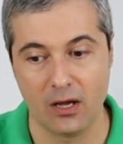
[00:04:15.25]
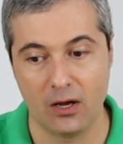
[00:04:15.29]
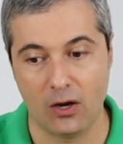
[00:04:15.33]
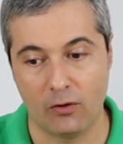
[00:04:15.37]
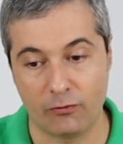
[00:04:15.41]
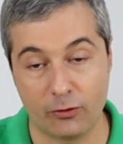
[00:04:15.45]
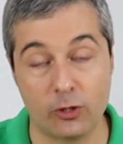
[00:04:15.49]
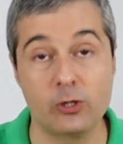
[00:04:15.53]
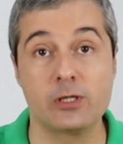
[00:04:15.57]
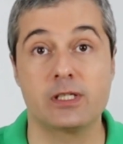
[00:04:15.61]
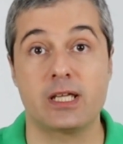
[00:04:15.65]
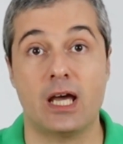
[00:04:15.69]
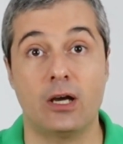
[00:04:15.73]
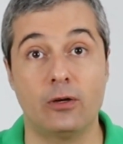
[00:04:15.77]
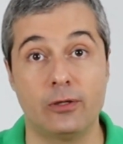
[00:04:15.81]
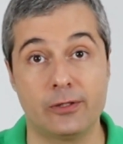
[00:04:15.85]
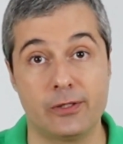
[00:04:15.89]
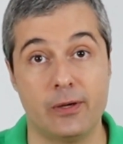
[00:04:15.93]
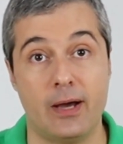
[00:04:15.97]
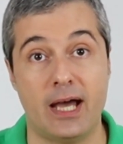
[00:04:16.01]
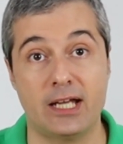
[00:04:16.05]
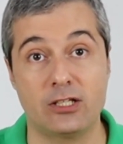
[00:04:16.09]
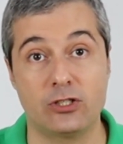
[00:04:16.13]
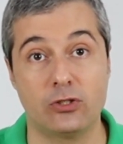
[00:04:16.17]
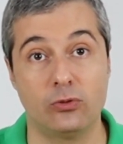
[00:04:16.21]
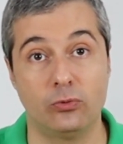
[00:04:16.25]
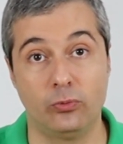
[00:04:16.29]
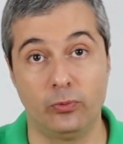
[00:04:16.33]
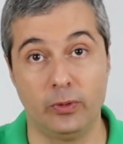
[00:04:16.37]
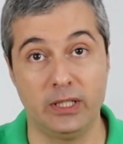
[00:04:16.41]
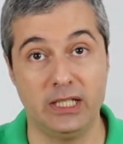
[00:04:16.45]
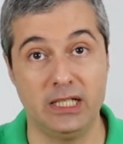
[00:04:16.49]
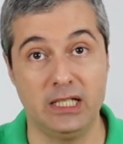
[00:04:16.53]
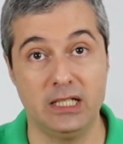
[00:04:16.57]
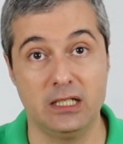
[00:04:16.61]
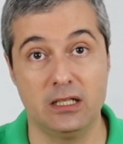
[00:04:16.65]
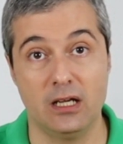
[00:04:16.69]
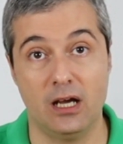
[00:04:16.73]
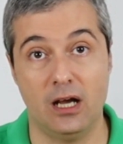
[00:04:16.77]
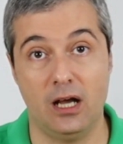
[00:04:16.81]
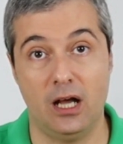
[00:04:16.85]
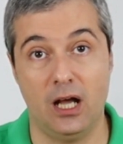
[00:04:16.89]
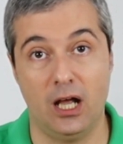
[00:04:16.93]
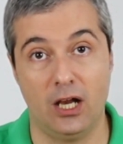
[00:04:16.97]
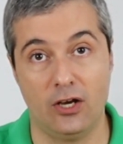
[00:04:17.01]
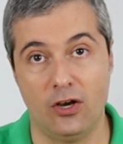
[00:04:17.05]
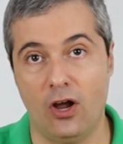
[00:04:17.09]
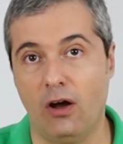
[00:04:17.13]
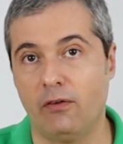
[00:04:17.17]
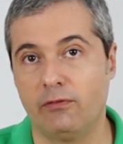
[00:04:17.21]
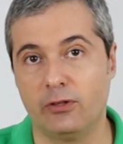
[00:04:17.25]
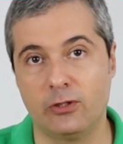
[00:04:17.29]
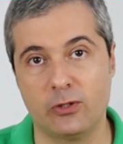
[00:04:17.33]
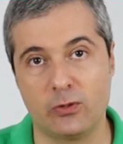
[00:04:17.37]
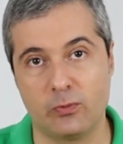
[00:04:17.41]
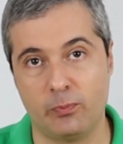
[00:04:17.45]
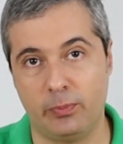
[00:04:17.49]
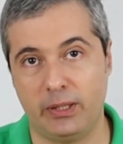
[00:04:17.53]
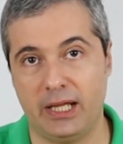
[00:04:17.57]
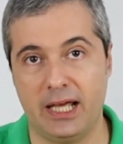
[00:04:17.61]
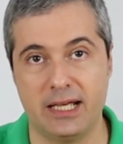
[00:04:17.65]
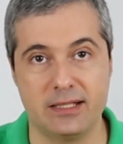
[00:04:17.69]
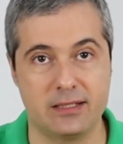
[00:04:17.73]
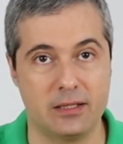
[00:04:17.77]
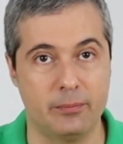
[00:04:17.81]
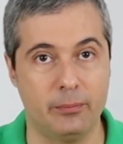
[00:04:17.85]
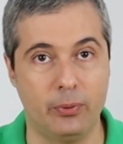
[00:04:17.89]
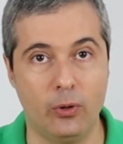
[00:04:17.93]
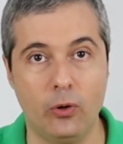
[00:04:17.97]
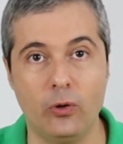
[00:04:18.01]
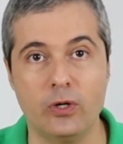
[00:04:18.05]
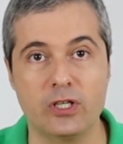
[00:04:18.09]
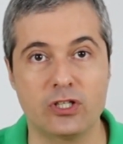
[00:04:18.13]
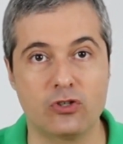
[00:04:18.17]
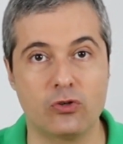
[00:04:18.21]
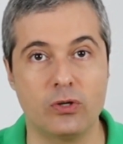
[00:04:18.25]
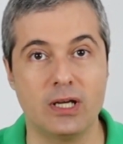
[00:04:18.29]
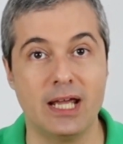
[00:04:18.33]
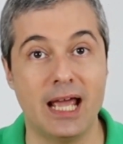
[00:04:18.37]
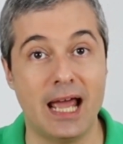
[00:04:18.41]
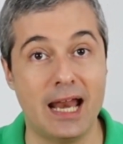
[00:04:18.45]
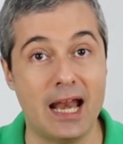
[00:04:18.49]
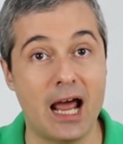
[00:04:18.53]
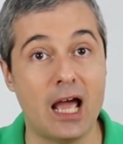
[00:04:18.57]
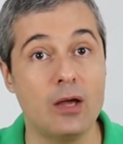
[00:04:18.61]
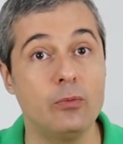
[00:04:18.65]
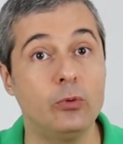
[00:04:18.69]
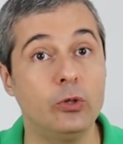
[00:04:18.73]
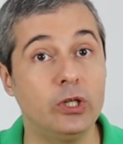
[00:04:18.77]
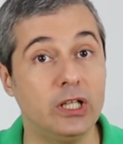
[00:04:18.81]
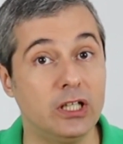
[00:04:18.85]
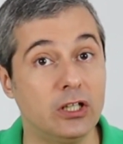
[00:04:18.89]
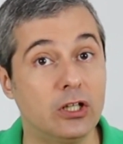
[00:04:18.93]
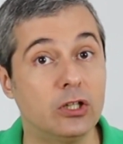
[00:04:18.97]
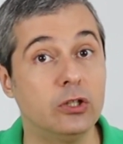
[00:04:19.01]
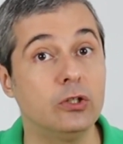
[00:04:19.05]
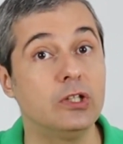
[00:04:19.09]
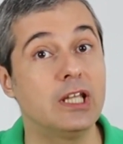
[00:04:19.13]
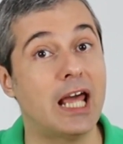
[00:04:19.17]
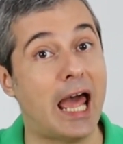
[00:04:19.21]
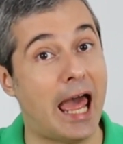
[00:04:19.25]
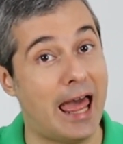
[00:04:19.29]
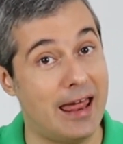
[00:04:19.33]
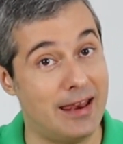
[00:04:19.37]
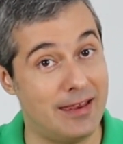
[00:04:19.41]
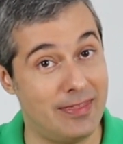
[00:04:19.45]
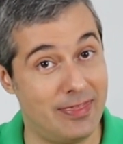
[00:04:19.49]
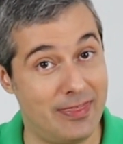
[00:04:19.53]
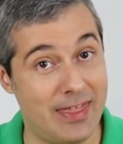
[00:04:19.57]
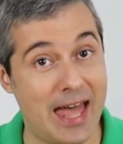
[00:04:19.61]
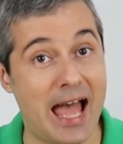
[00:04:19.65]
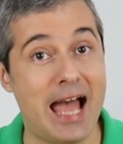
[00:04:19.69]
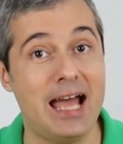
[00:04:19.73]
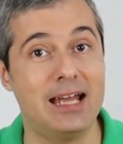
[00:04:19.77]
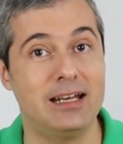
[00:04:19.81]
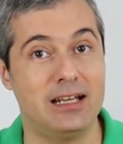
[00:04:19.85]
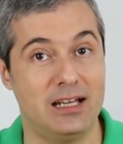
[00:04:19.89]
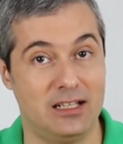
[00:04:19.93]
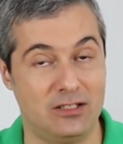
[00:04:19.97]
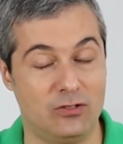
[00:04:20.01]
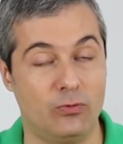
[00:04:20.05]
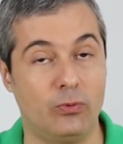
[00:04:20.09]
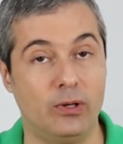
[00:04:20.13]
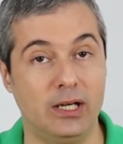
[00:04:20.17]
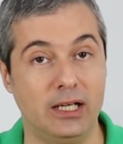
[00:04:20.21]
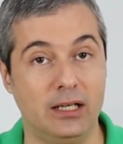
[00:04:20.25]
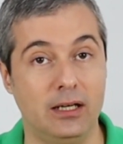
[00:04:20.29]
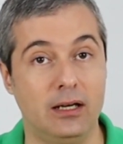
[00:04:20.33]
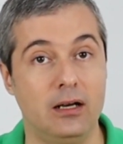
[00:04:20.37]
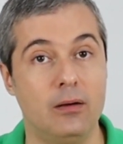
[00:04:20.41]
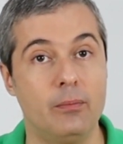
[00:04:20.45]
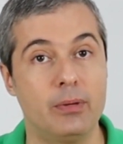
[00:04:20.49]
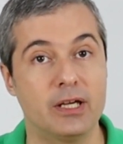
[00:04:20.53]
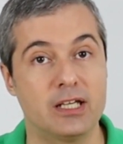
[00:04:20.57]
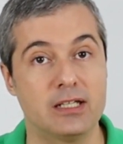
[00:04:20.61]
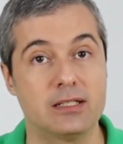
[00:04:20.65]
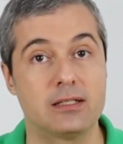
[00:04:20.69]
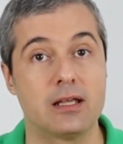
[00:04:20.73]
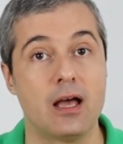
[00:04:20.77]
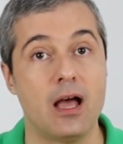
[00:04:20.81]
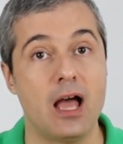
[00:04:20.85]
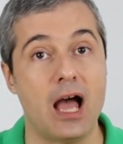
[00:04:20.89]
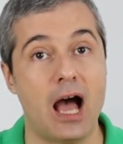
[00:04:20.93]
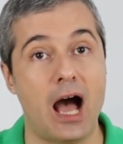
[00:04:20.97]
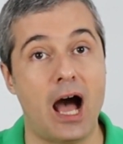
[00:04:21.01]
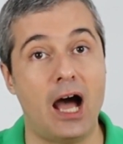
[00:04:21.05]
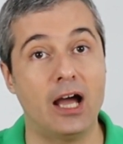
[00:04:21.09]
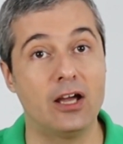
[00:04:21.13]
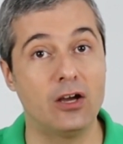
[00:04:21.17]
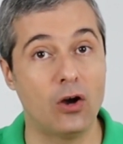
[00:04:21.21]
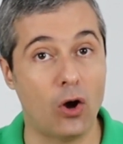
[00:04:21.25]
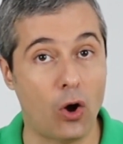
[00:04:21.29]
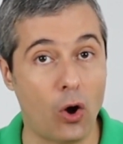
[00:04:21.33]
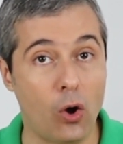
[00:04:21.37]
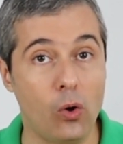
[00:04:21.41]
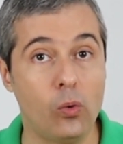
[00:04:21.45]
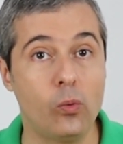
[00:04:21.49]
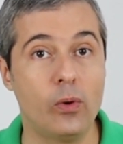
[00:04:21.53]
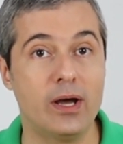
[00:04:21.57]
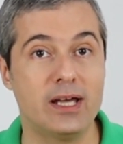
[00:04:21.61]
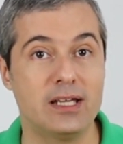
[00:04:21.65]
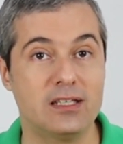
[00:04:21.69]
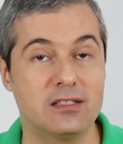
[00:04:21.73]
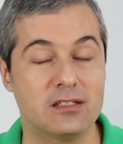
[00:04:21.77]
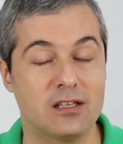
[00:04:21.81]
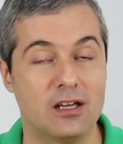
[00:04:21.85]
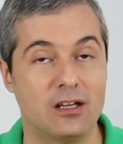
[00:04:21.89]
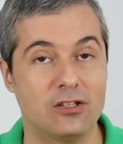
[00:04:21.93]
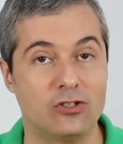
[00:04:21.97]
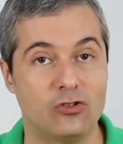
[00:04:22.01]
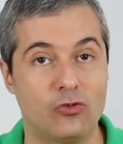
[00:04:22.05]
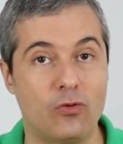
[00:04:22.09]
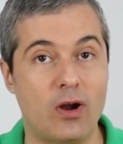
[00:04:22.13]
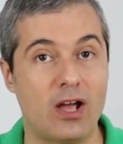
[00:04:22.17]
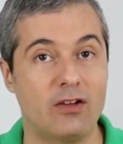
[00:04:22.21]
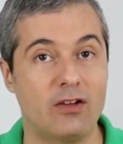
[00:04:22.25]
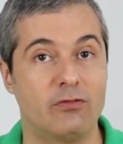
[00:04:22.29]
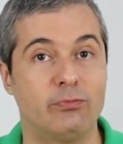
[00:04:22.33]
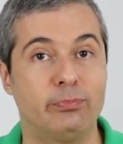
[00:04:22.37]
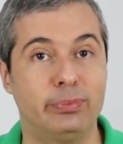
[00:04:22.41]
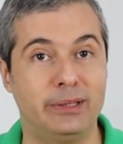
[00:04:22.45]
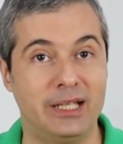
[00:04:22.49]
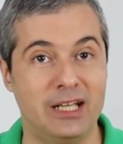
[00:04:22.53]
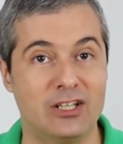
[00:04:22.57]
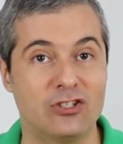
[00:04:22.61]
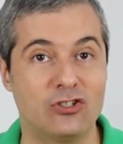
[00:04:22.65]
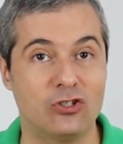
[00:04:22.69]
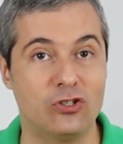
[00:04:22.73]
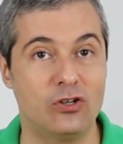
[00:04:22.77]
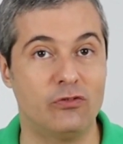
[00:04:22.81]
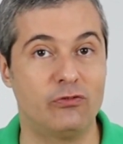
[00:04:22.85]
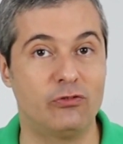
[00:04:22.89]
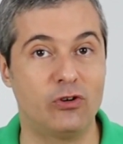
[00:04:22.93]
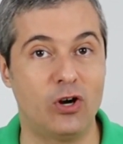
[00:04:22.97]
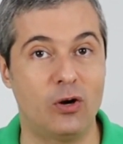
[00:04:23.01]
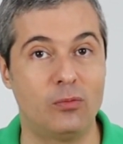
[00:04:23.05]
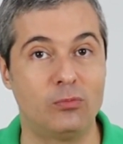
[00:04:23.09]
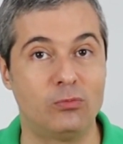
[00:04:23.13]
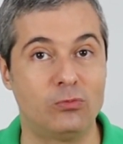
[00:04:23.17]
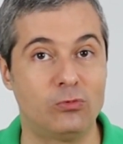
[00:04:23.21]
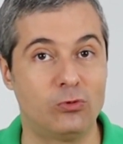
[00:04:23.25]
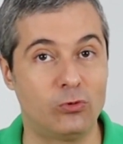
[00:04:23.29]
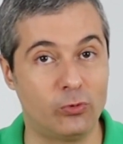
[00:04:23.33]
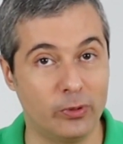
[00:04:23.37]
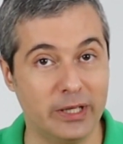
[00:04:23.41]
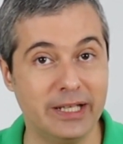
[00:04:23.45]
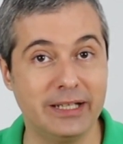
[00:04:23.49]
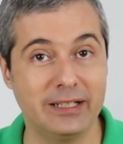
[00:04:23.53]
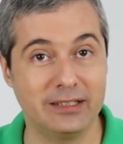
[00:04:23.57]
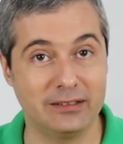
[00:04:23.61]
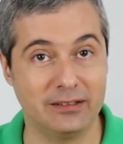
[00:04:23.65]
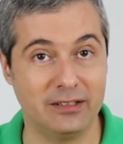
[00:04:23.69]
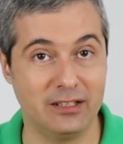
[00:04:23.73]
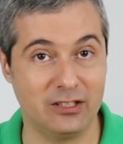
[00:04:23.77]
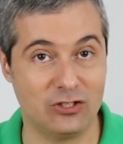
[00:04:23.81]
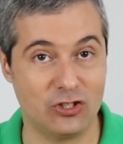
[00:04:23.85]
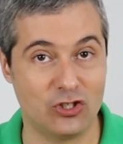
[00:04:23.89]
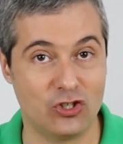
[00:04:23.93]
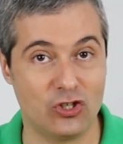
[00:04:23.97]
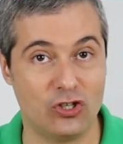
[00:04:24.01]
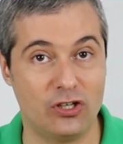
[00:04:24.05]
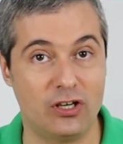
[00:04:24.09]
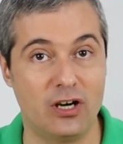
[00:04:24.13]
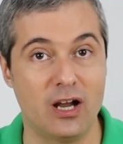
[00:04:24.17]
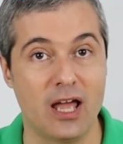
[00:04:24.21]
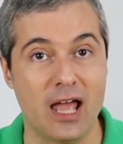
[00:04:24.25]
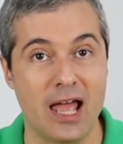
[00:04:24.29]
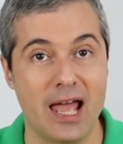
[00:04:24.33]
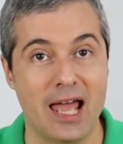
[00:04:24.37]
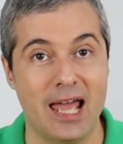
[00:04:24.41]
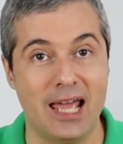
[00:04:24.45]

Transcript: Of course, I also had to read novels, plays, and poetry, and I would include that as reading because I always derive pleasure from reading literature,